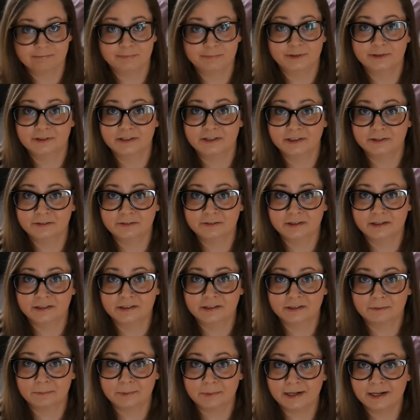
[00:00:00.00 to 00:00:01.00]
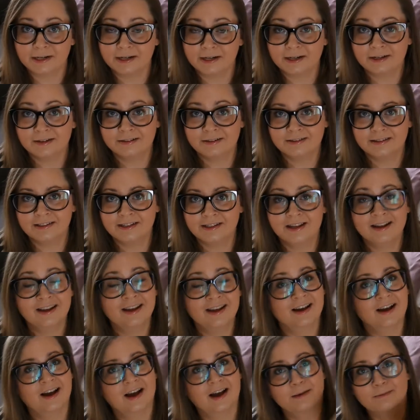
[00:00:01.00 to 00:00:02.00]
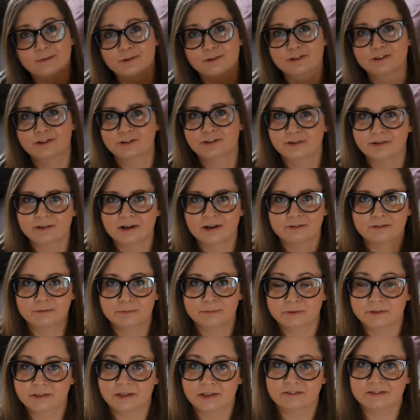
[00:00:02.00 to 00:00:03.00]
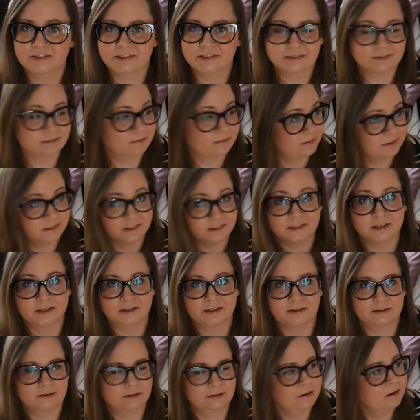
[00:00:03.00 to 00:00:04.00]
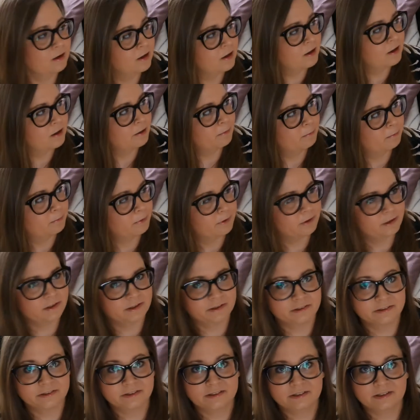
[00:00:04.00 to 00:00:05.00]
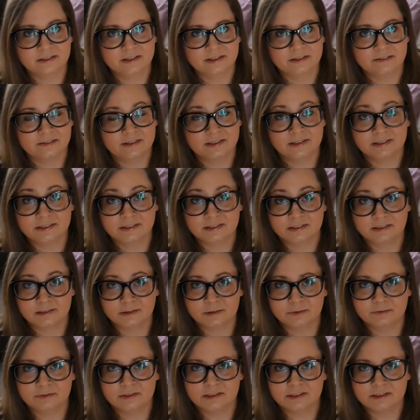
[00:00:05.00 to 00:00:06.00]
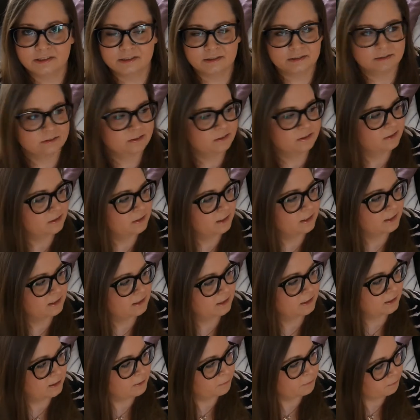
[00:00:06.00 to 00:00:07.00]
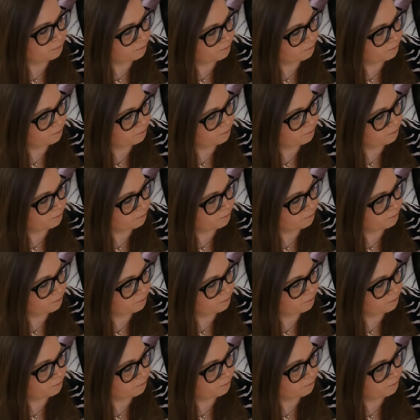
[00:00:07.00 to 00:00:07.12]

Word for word: Moderato Cantabile I'm not sure how to pronounce it, the title, but uh, this is a Norwegian translation,